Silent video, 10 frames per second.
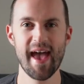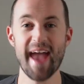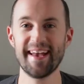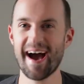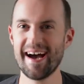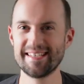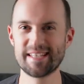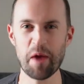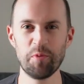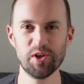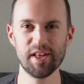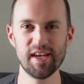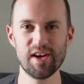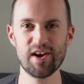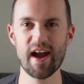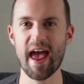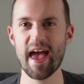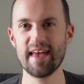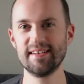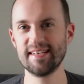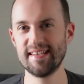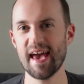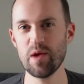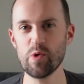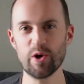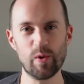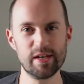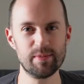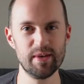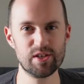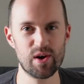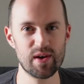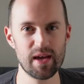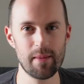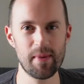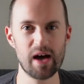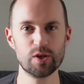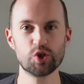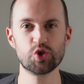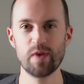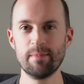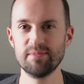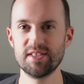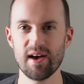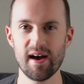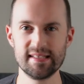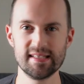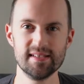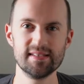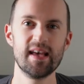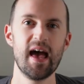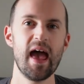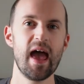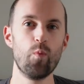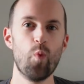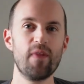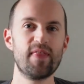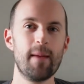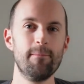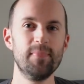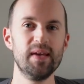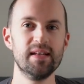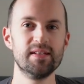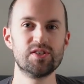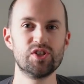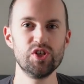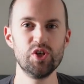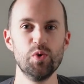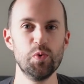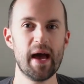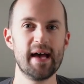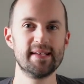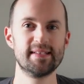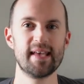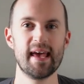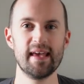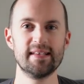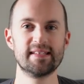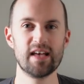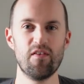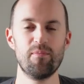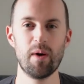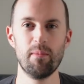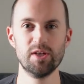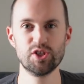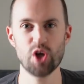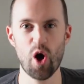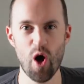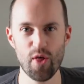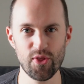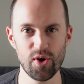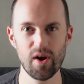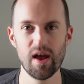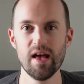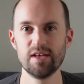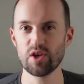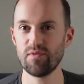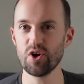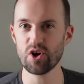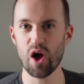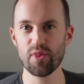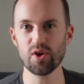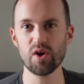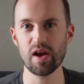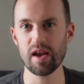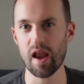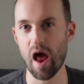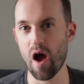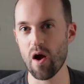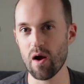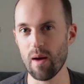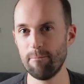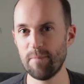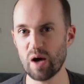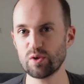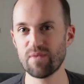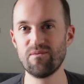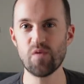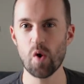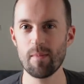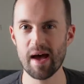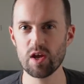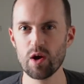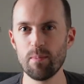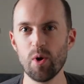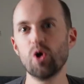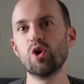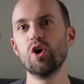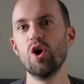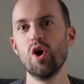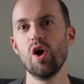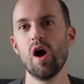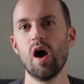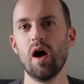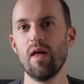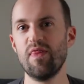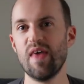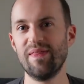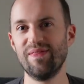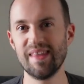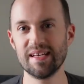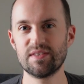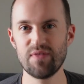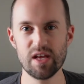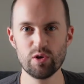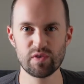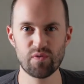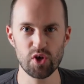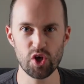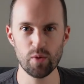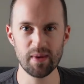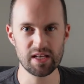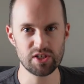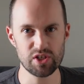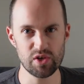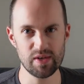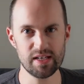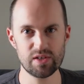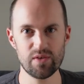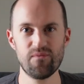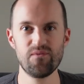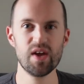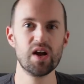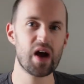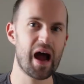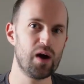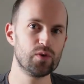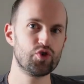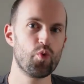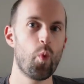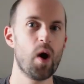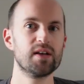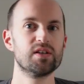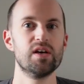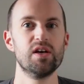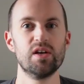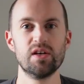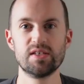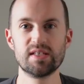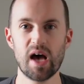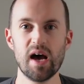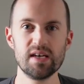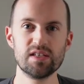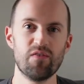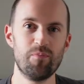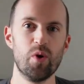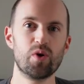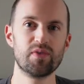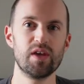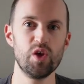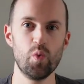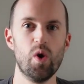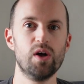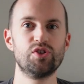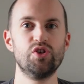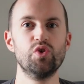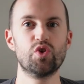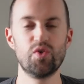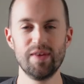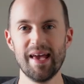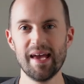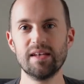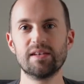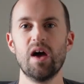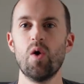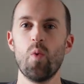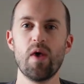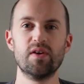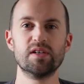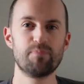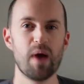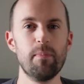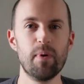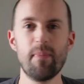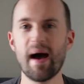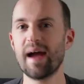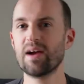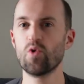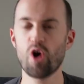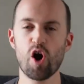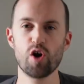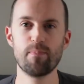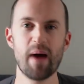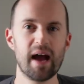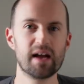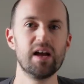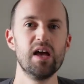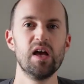Hey guys, Gabriel here, and today we're going to be talking about trim sizes and what that means to you as a self-published author. So if you're an author and are about to format your book, then this video is for you because you need to figure out what size of book that you want to create, whether it's paperback or hardback.